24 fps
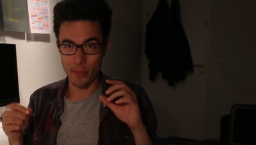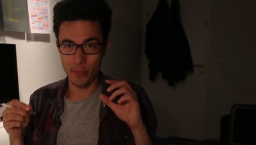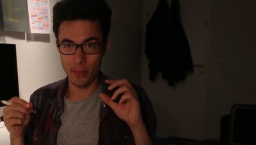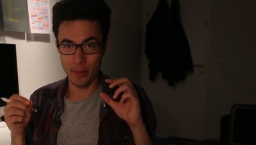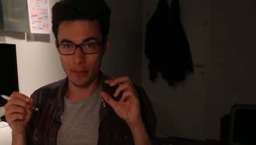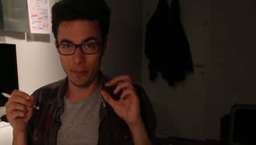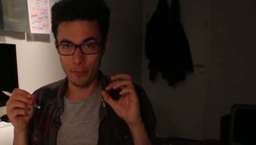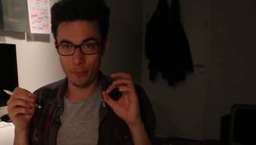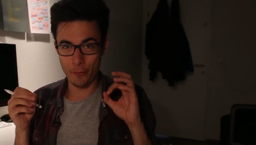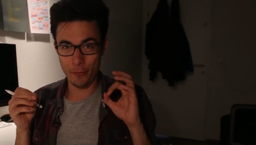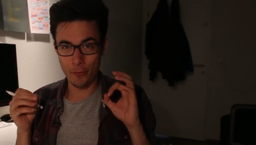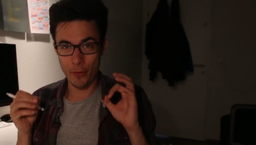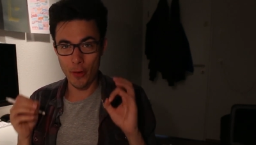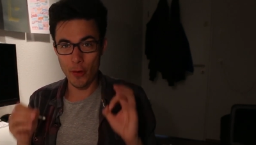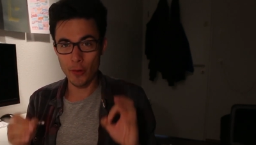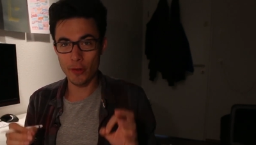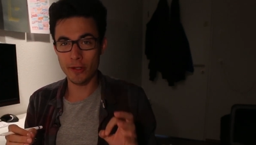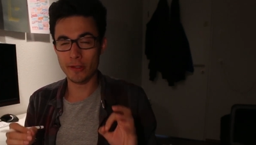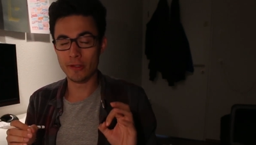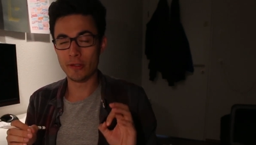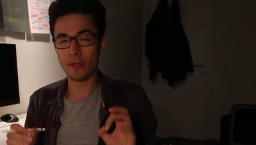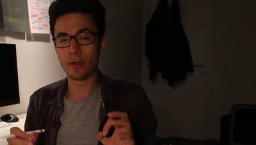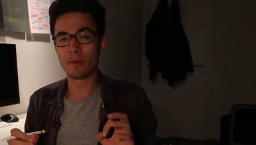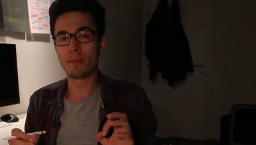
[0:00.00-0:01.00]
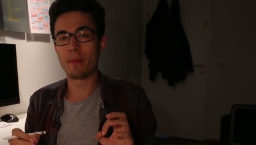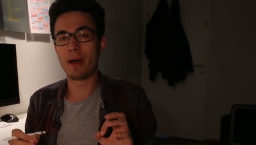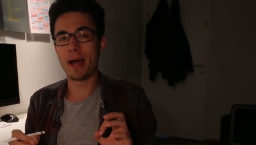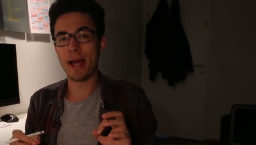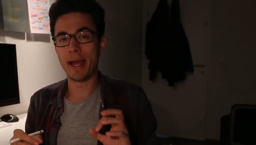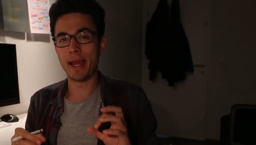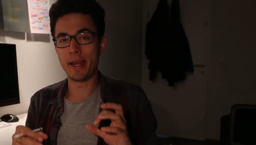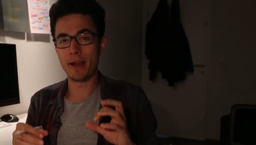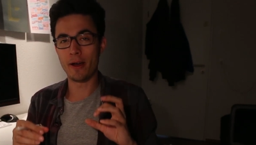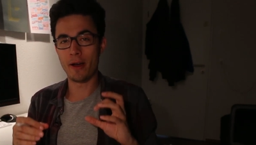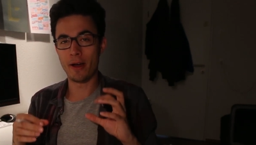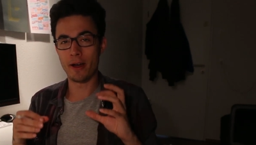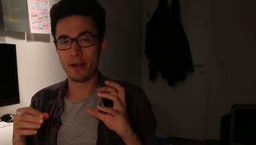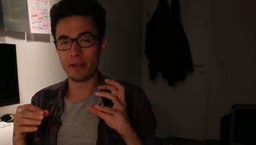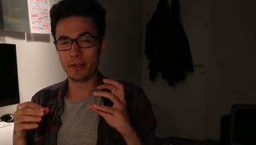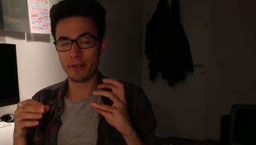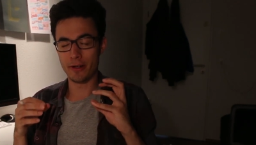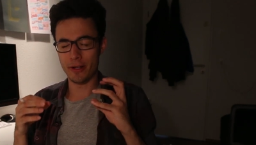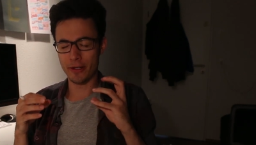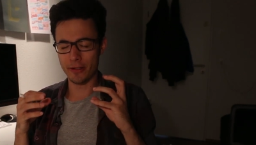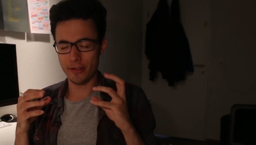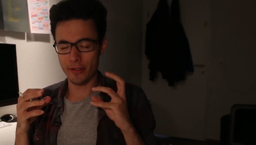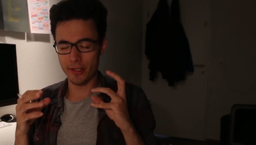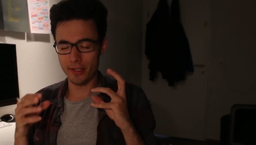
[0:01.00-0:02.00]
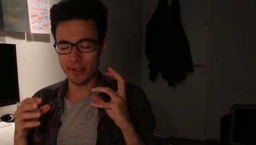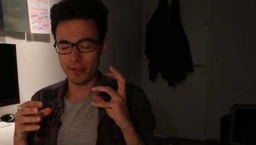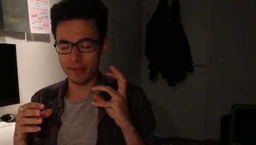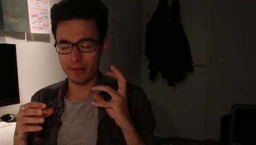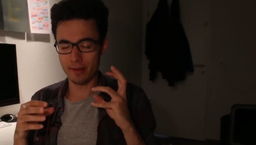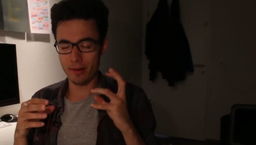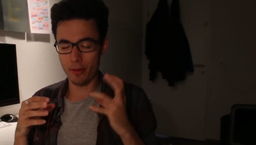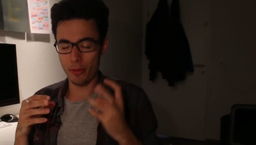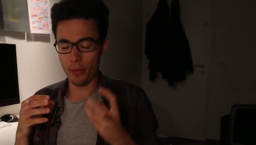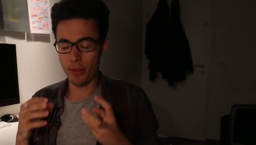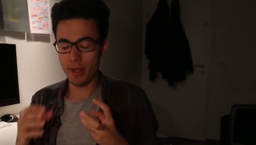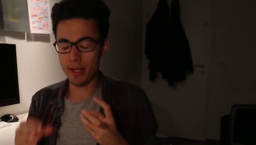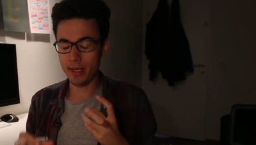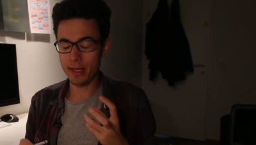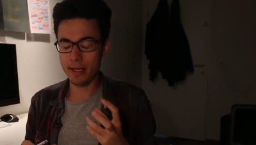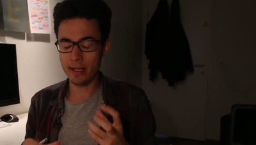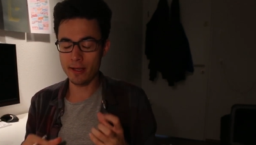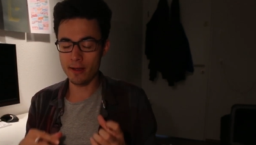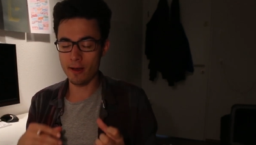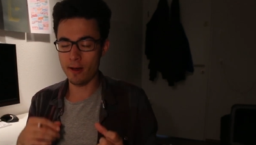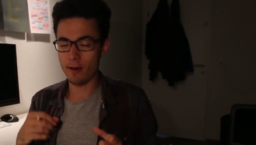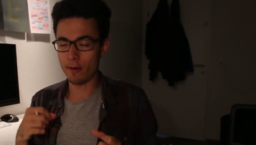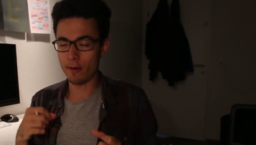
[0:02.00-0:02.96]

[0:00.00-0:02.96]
but focus your mind on just thinking